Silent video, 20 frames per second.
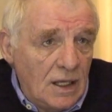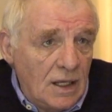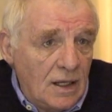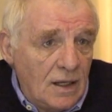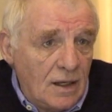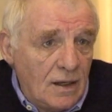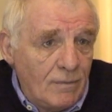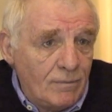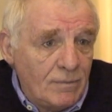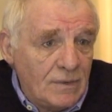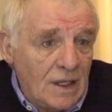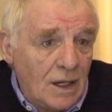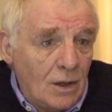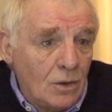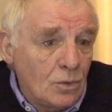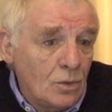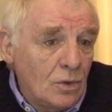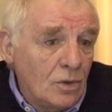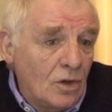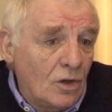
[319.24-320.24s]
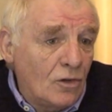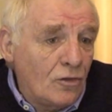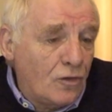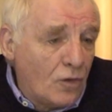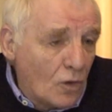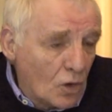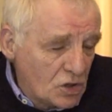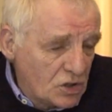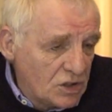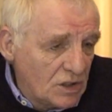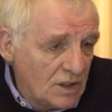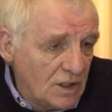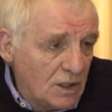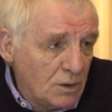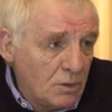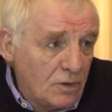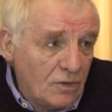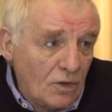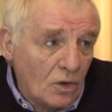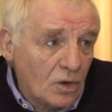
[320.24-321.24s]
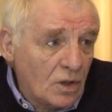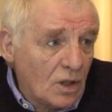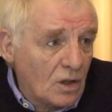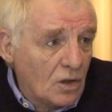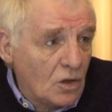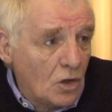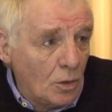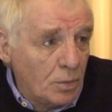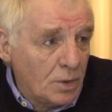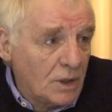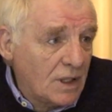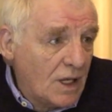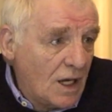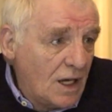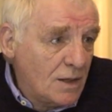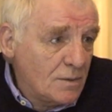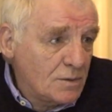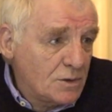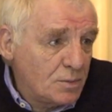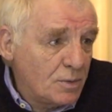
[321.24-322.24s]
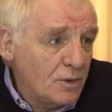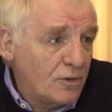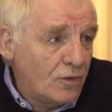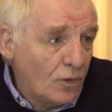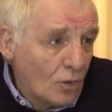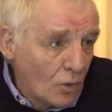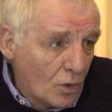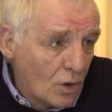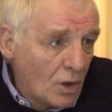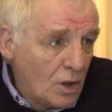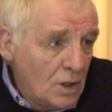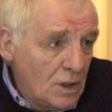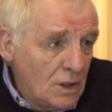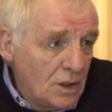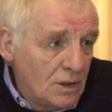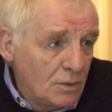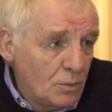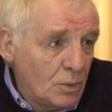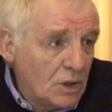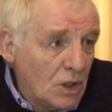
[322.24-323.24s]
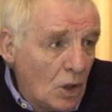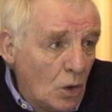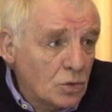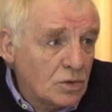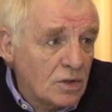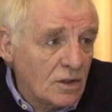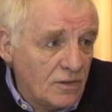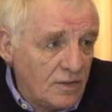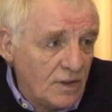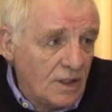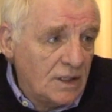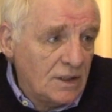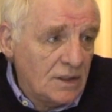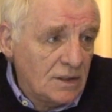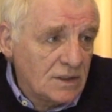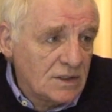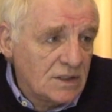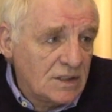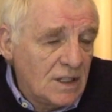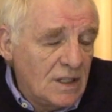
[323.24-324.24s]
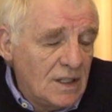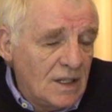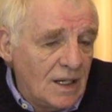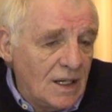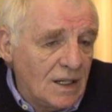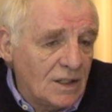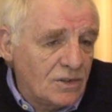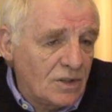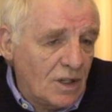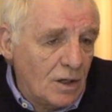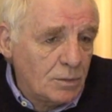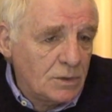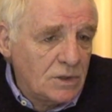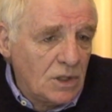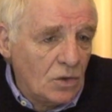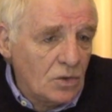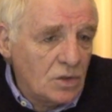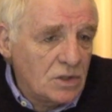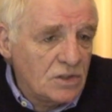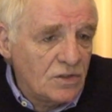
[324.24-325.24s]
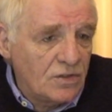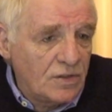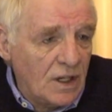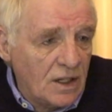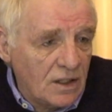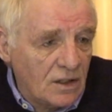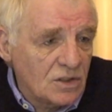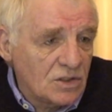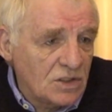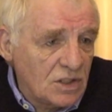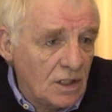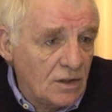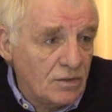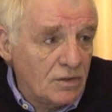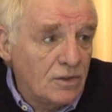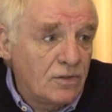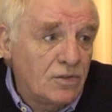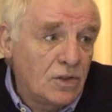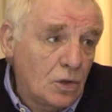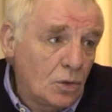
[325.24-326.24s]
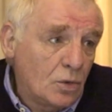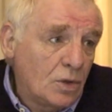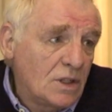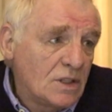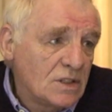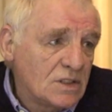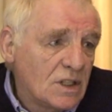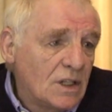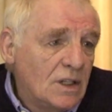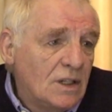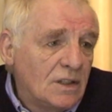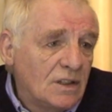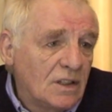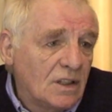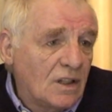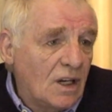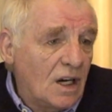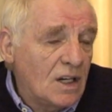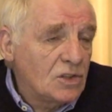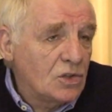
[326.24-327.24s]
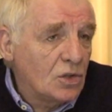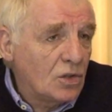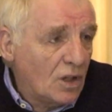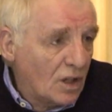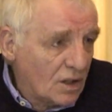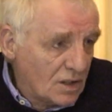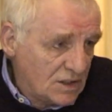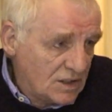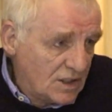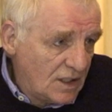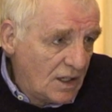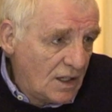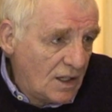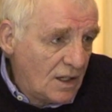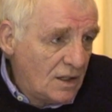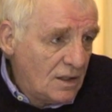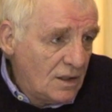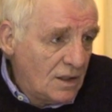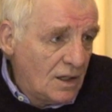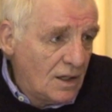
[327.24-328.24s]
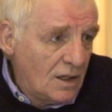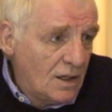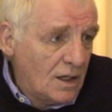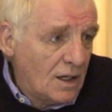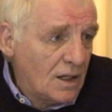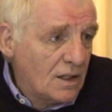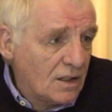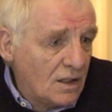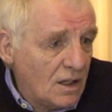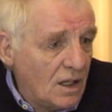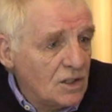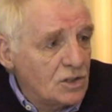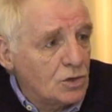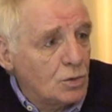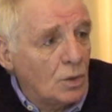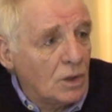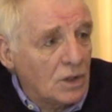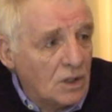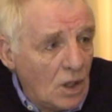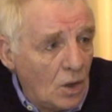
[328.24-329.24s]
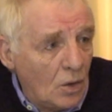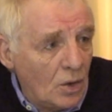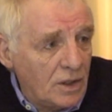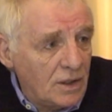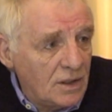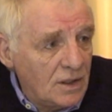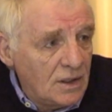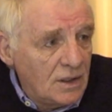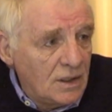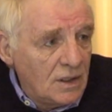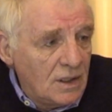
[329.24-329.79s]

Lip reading: Now, unfortunately, we've only got a couple of games before we go to the finals. And Tony's very conservative view is the guys who got us there are the guys who are going.